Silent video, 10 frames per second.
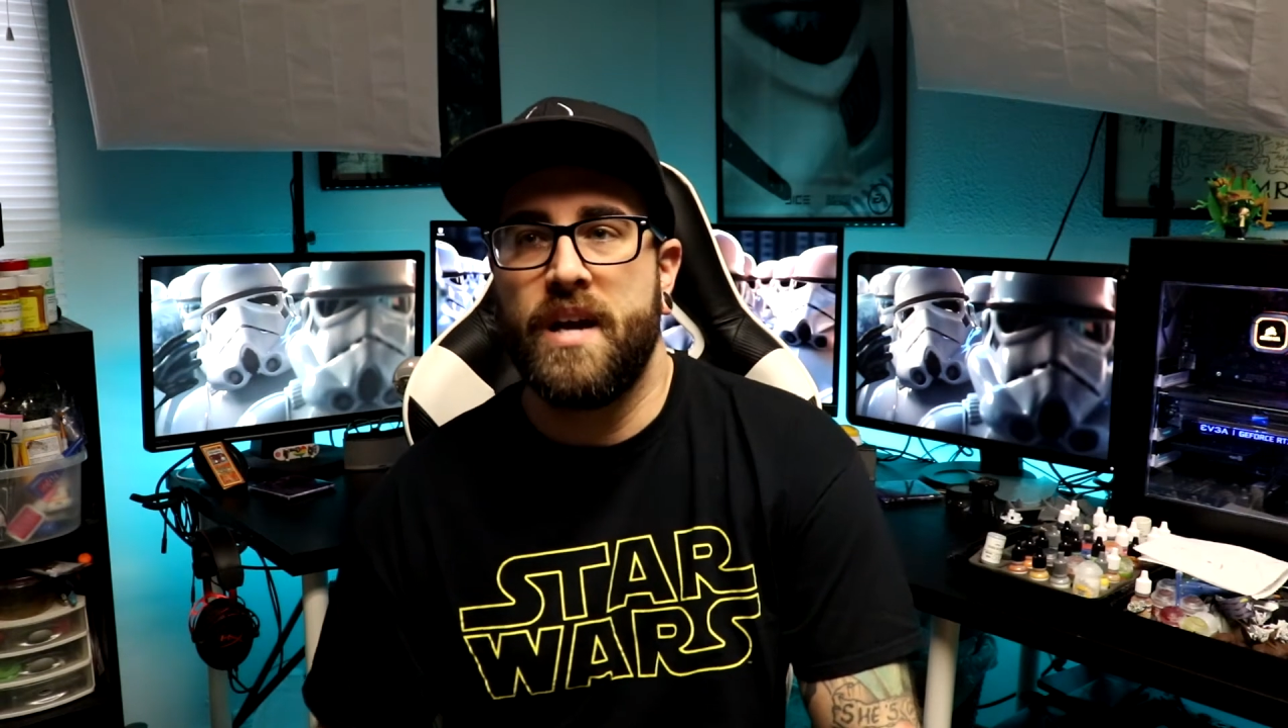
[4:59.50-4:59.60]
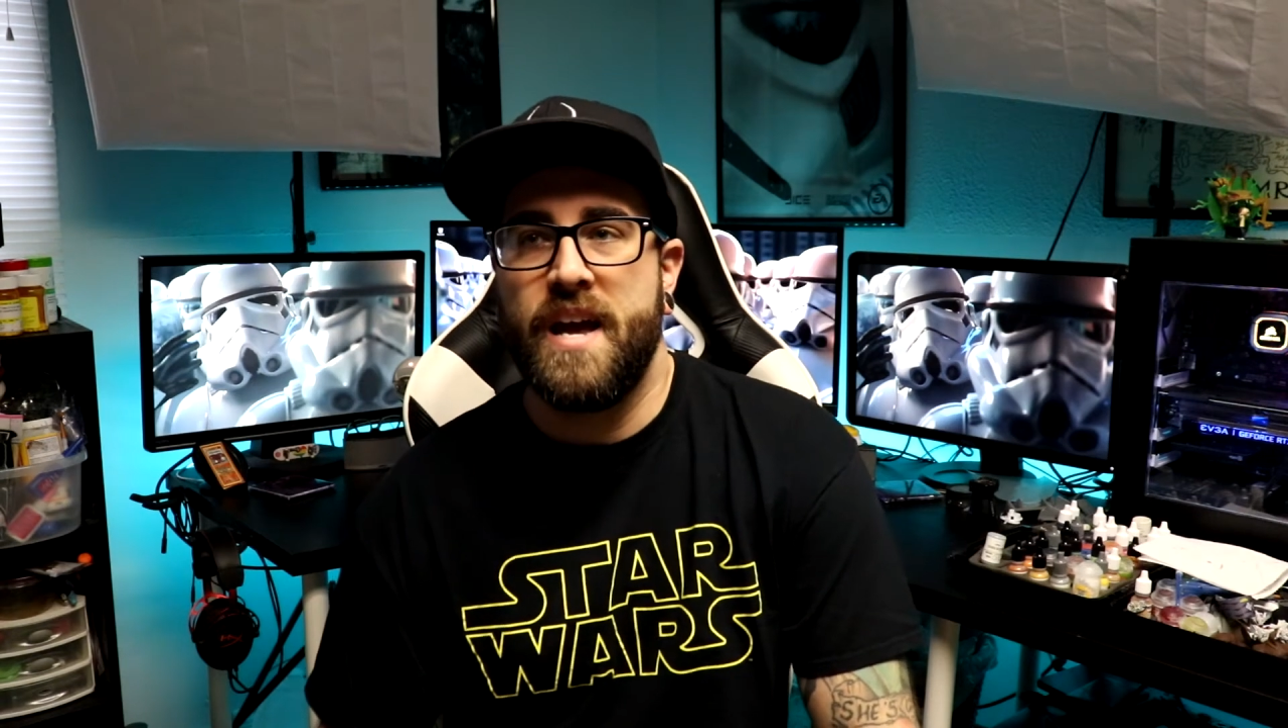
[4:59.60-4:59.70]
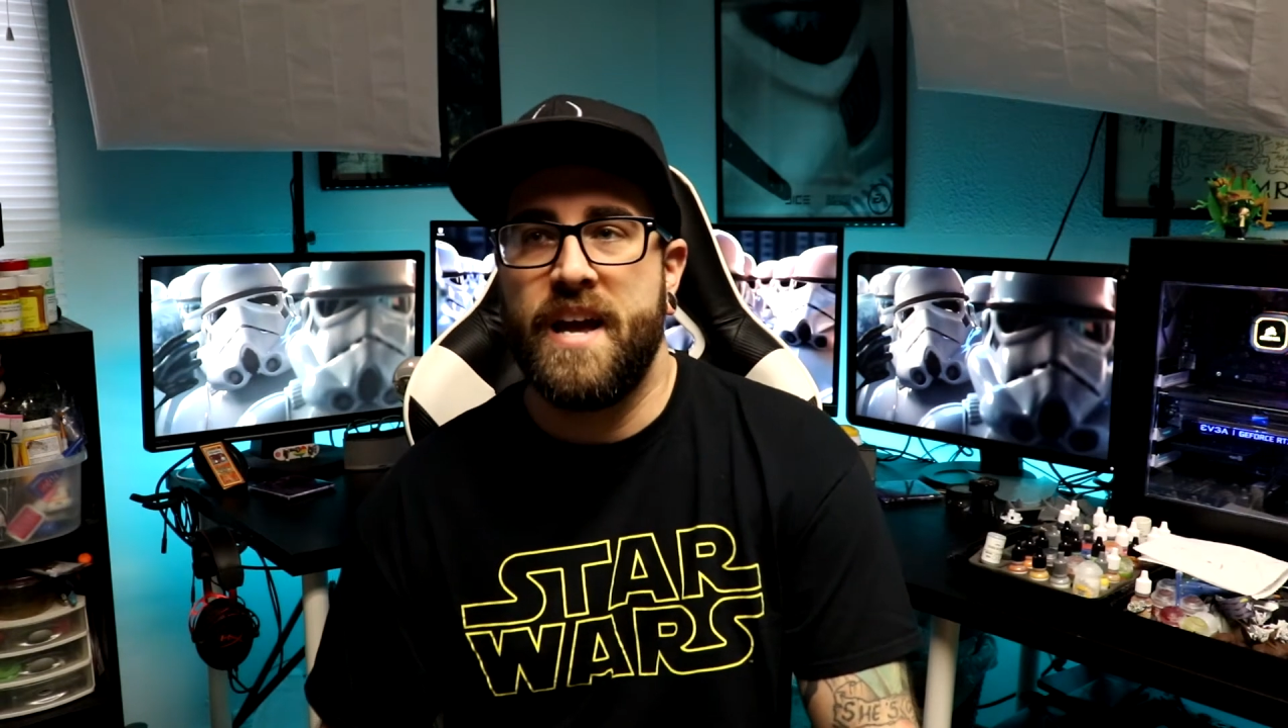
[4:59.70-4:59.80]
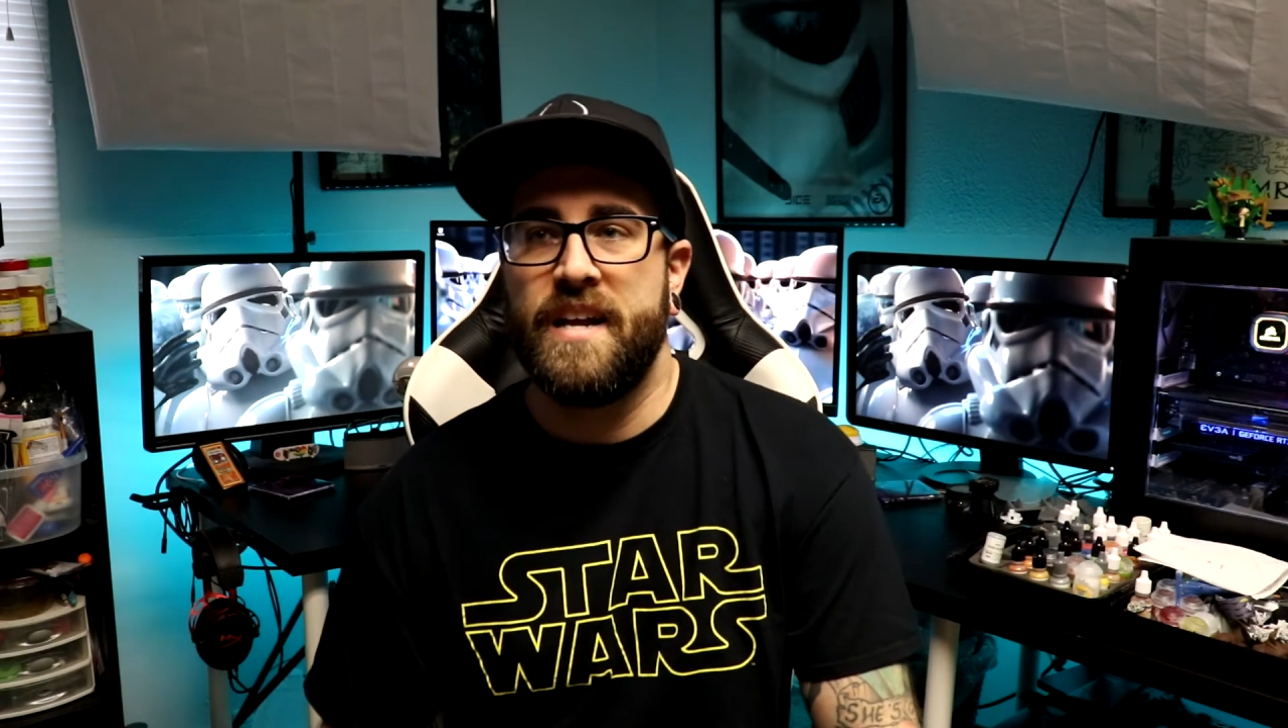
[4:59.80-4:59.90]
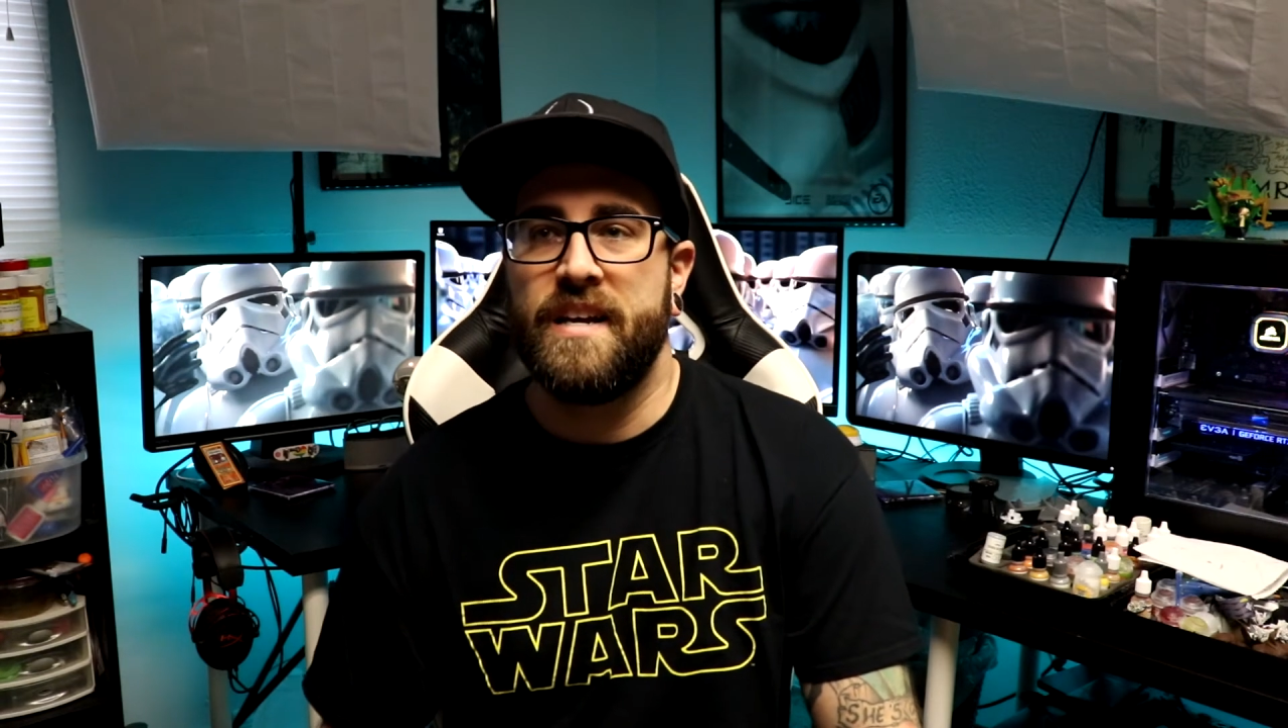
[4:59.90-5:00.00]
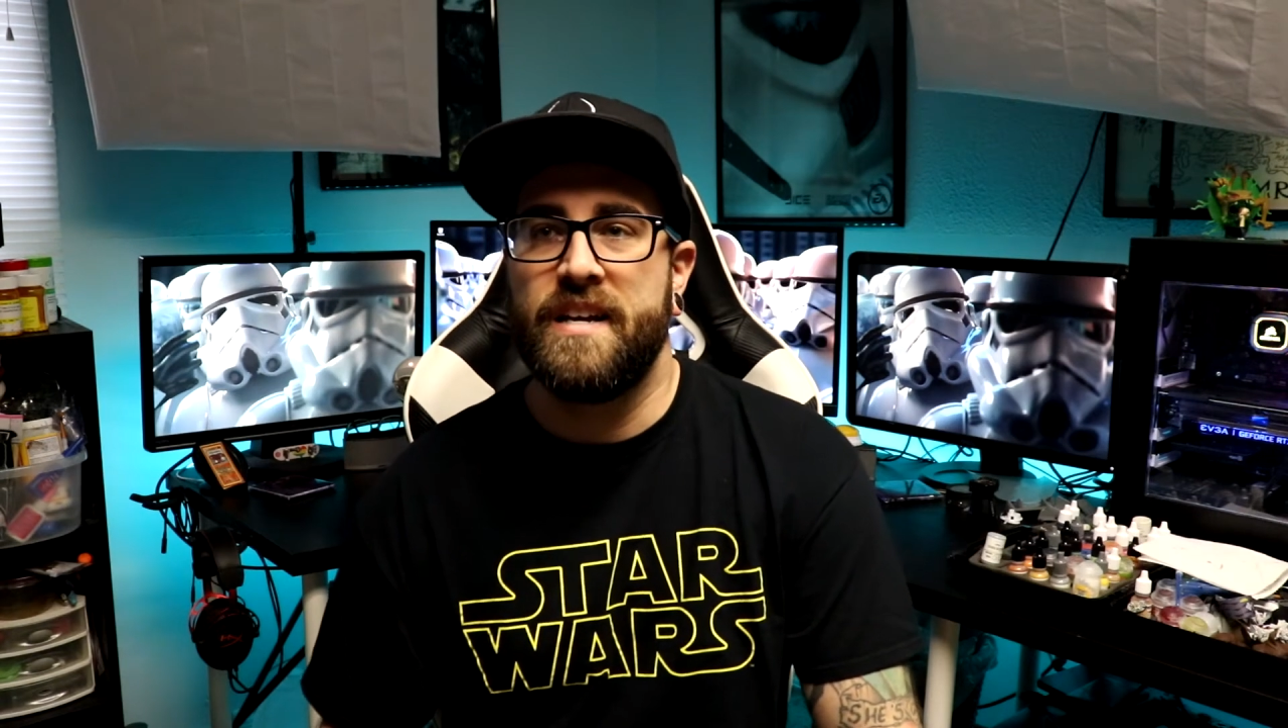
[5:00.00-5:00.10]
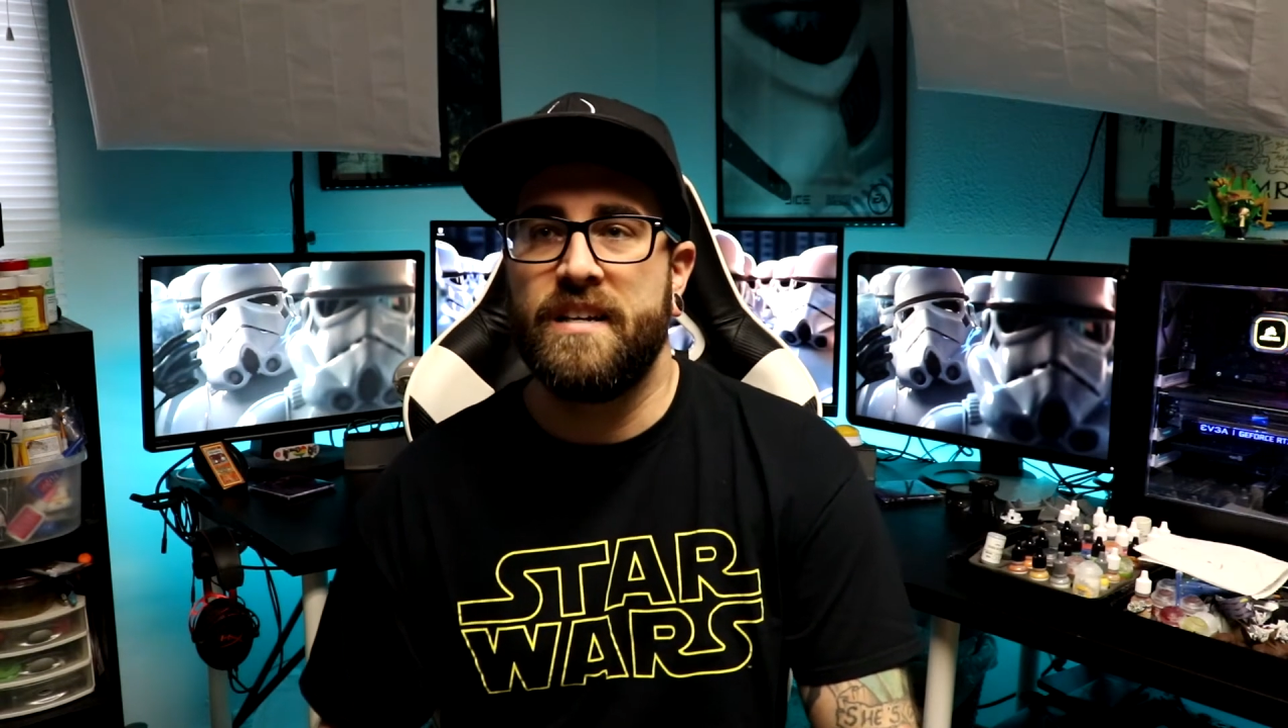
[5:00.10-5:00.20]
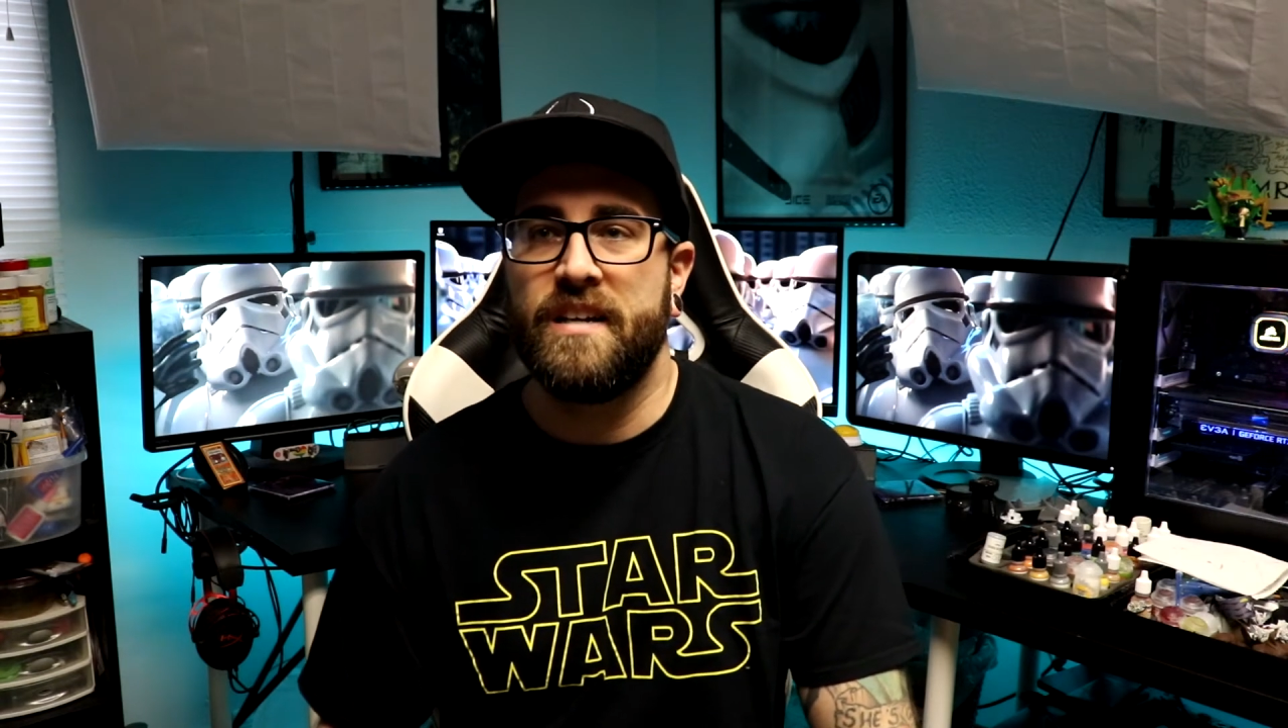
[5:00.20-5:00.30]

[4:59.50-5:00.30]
And it